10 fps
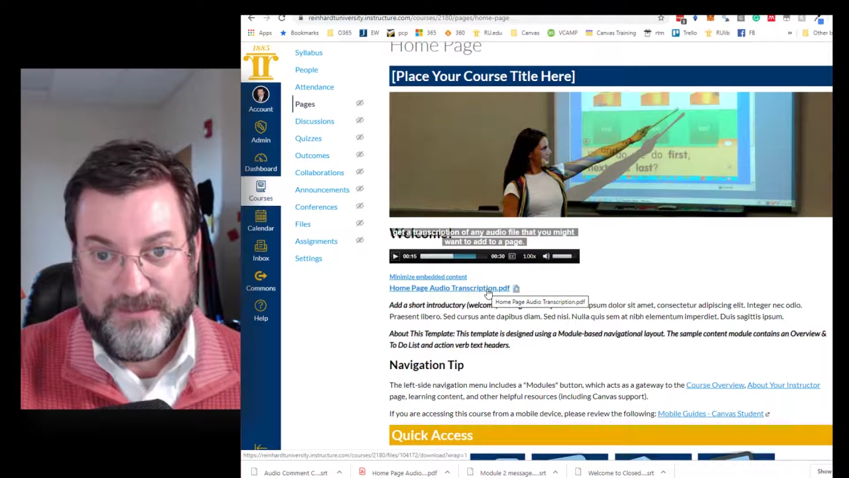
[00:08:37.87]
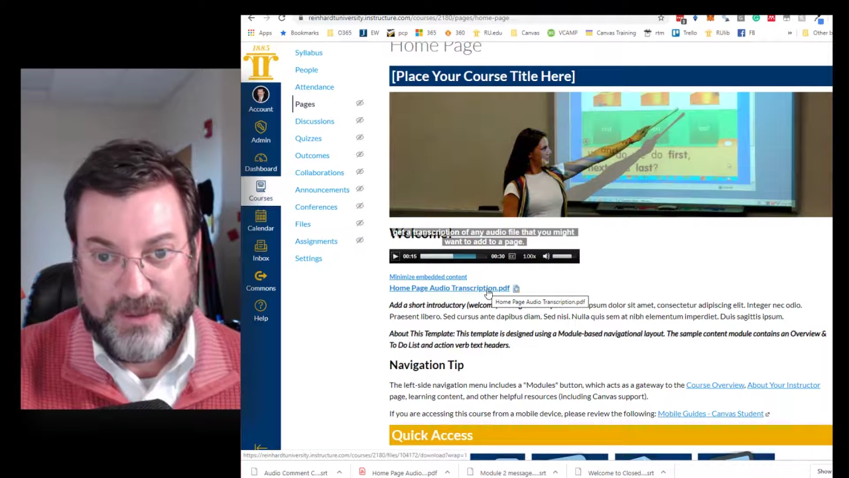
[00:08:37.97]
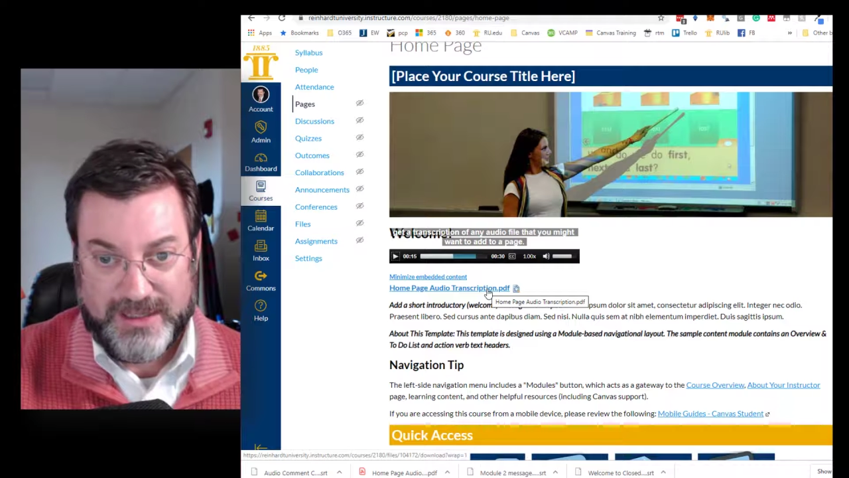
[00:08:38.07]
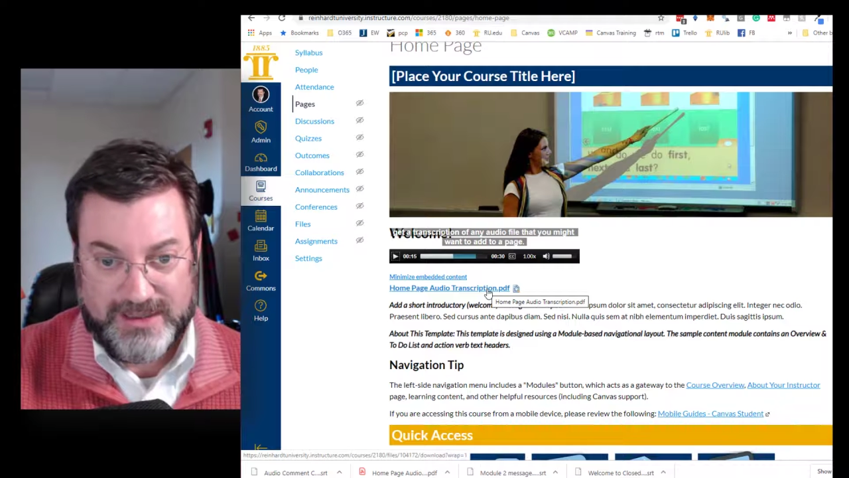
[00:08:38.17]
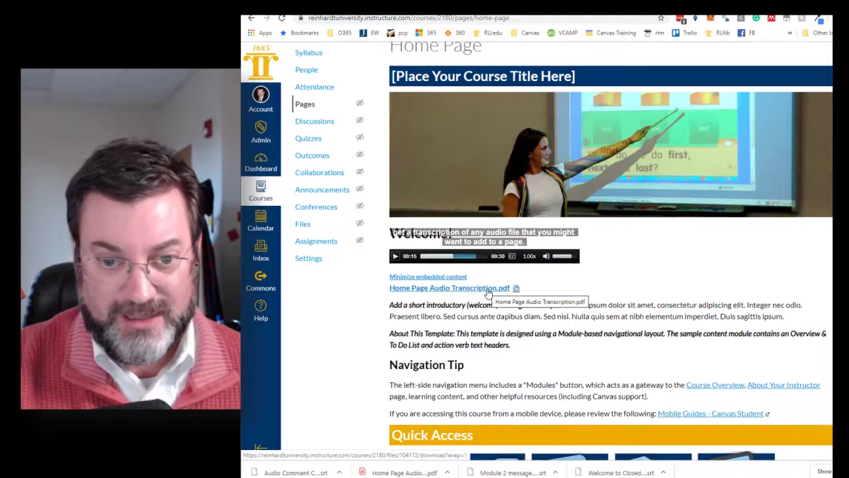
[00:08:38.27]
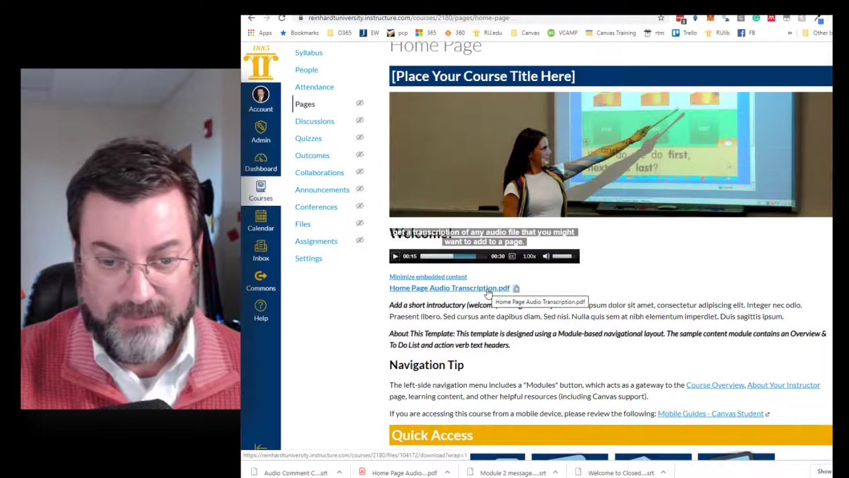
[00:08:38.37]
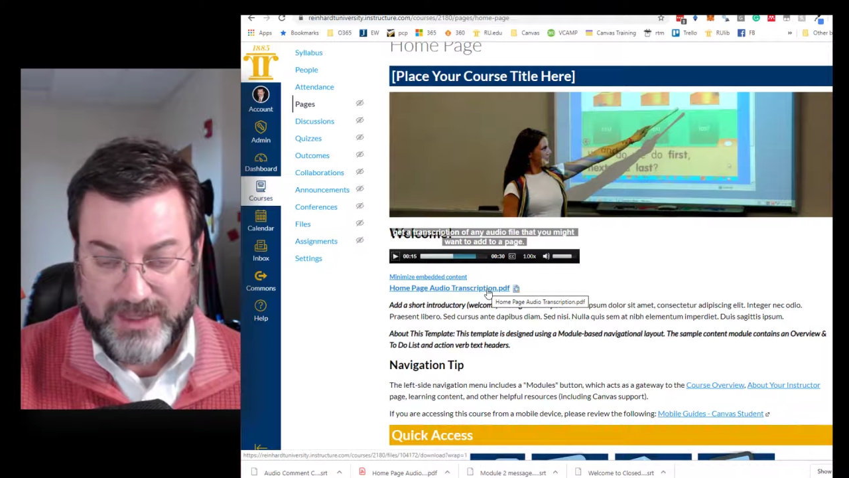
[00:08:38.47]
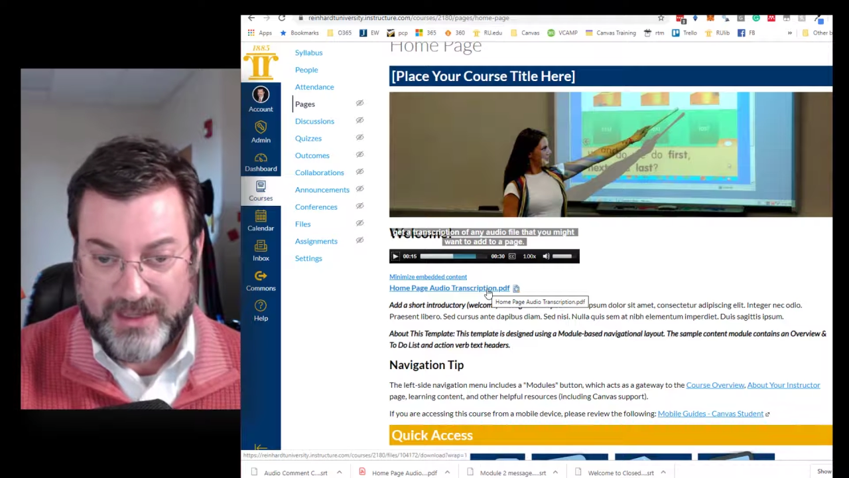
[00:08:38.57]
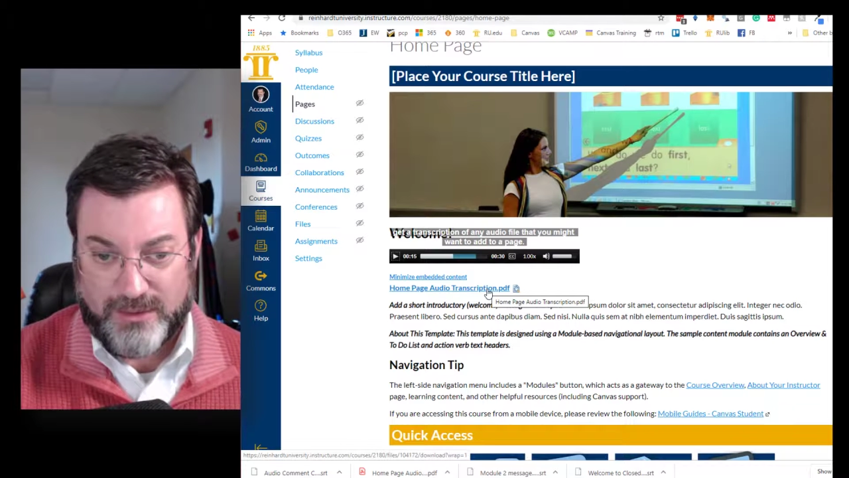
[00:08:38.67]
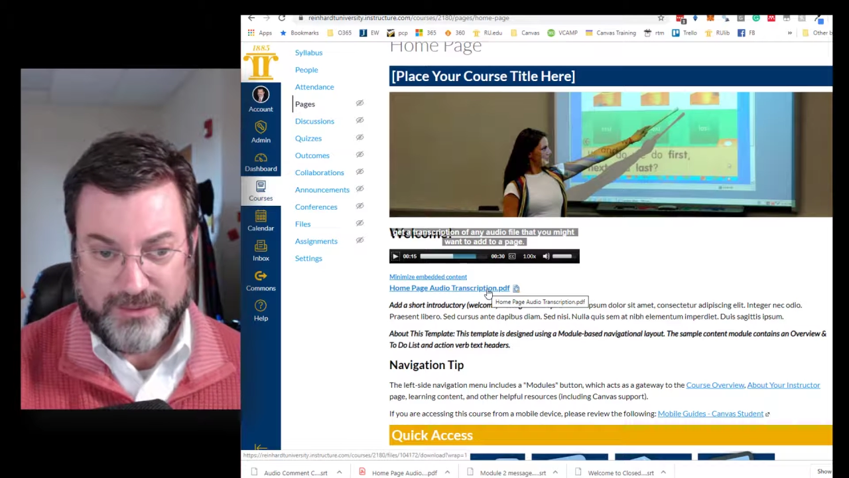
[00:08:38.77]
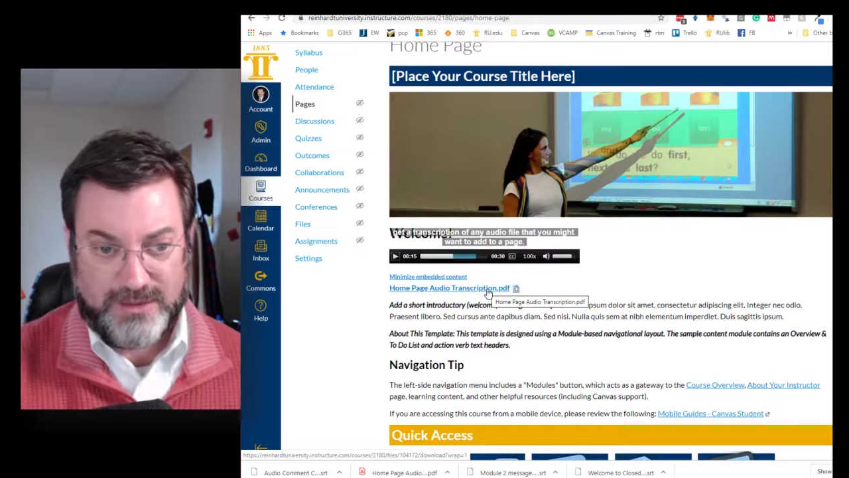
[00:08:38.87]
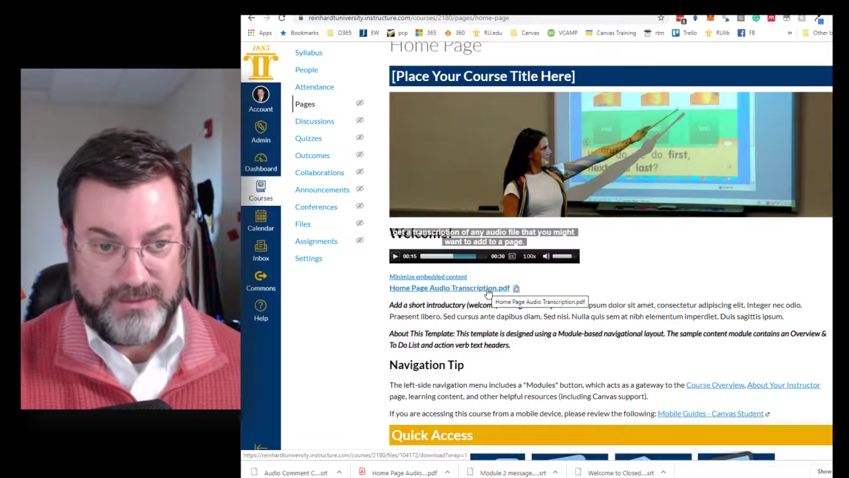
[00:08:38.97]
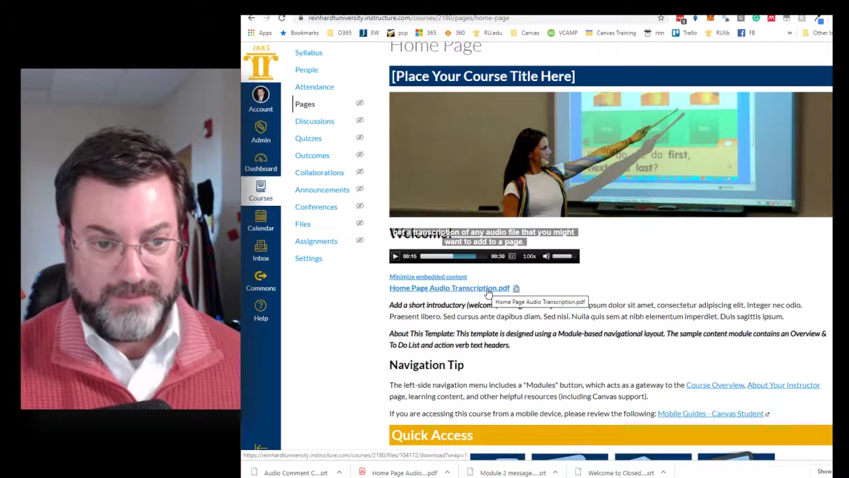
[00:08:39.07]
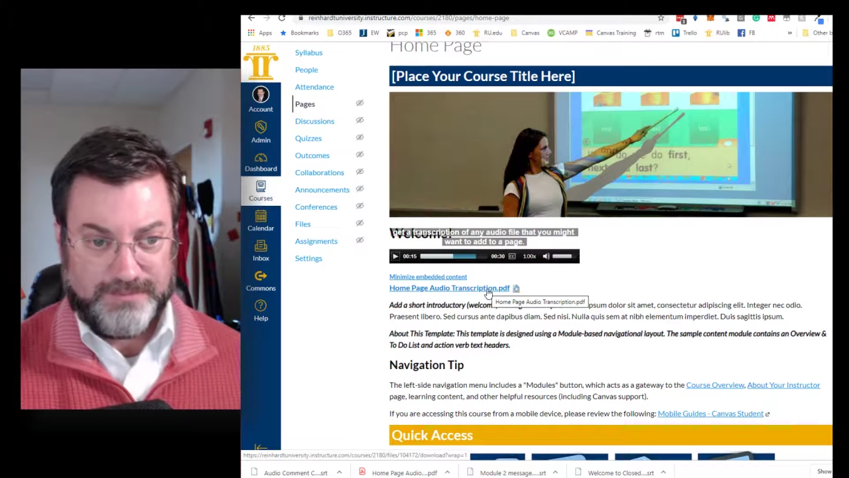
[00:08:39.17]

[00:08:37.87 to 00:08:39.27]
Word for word: but as something else,